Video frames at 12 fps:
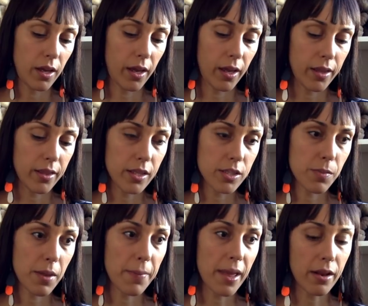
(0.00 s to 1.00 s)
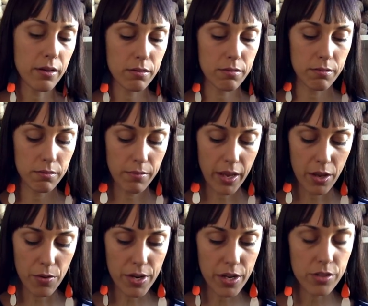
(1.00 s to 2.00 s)
And that's my plan. My
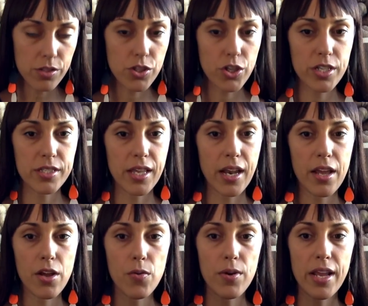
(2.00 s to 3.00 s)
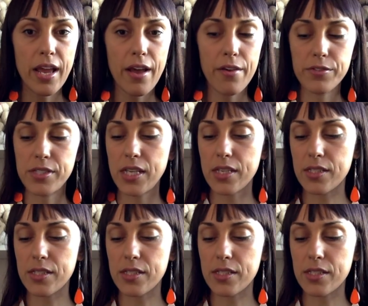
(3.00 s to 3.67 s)
only concern is that I only have 6